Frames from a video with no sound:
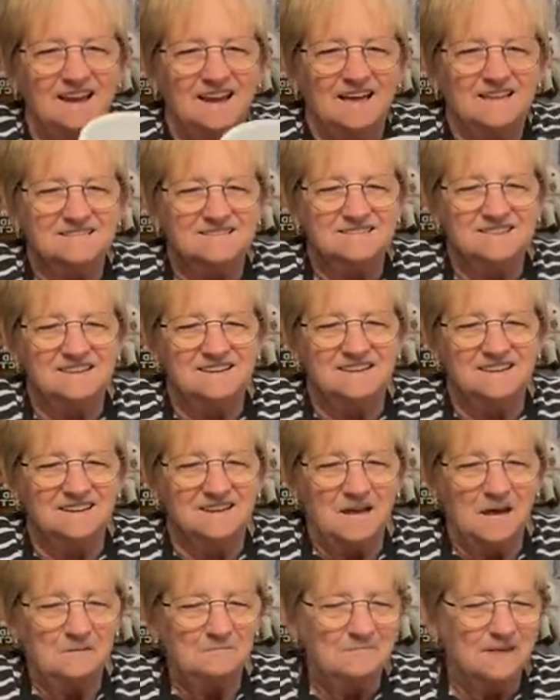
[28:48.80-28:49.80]
And I said,
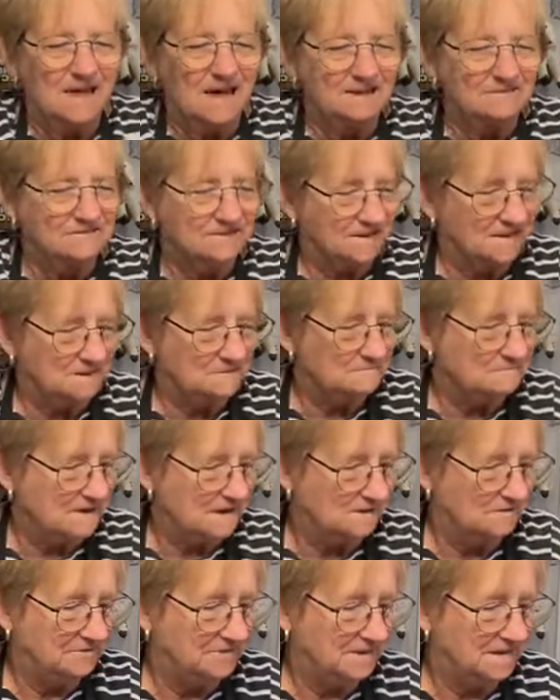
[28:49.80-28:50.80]
and I'm liking in
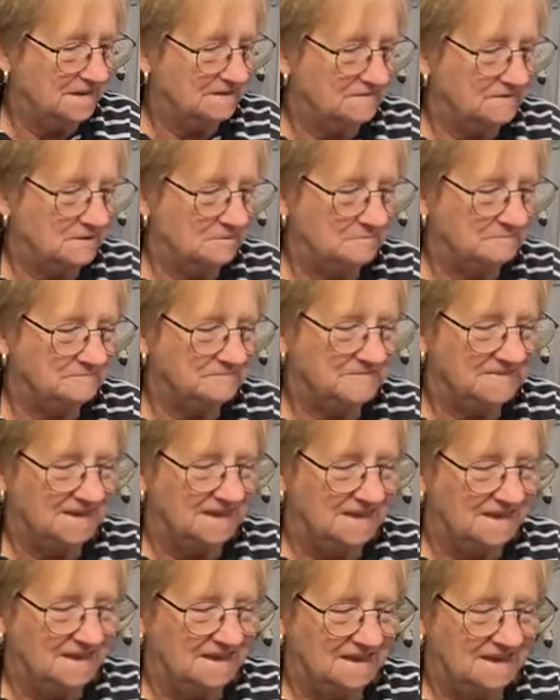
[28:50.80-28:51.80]
both of them.
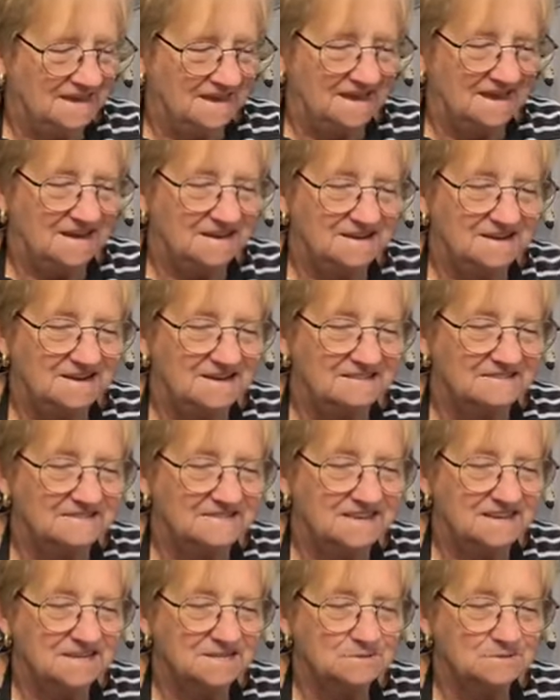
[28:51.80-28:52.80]
And
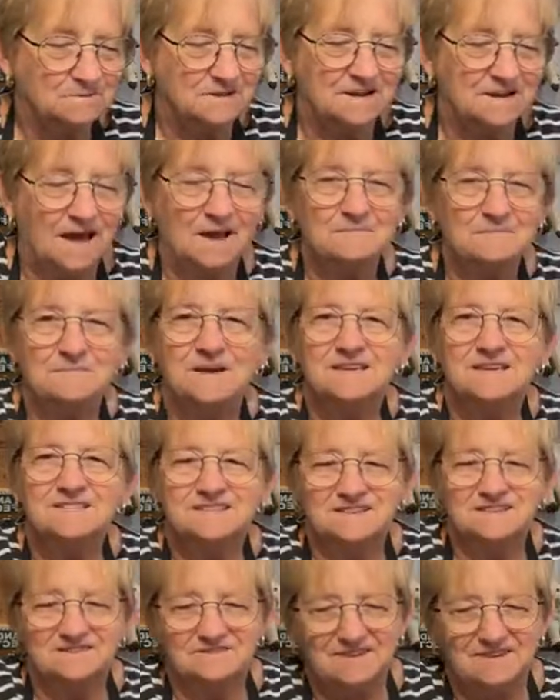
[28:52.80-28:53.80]
then this one, I
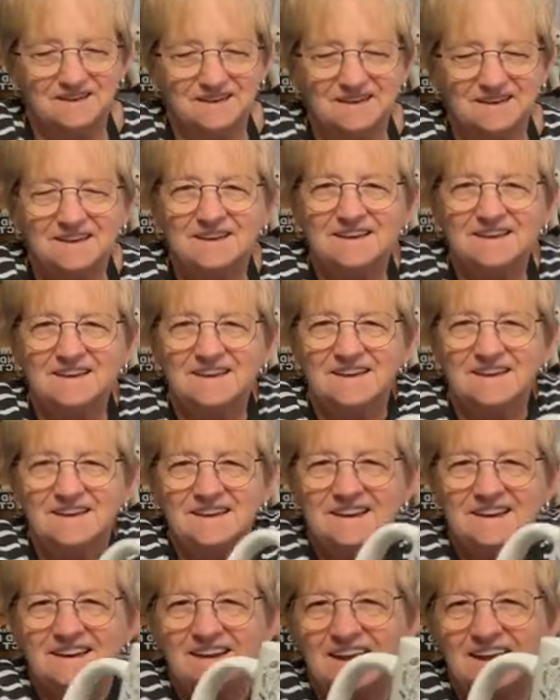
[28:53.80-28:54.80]
must have uh,
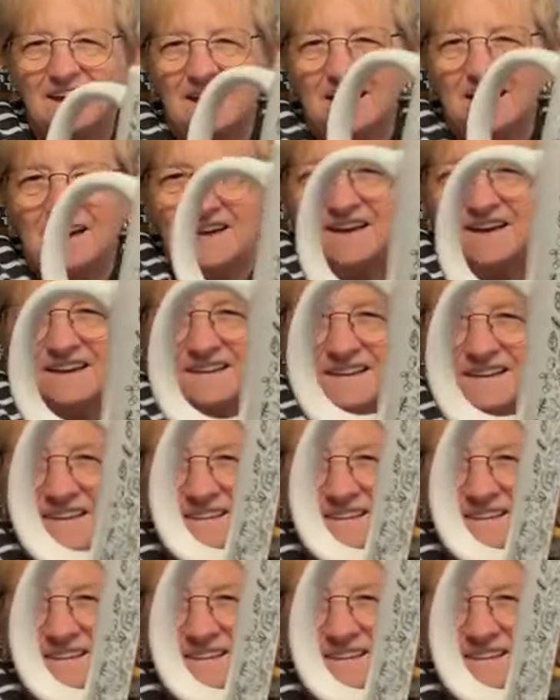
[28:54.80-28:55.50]
uh,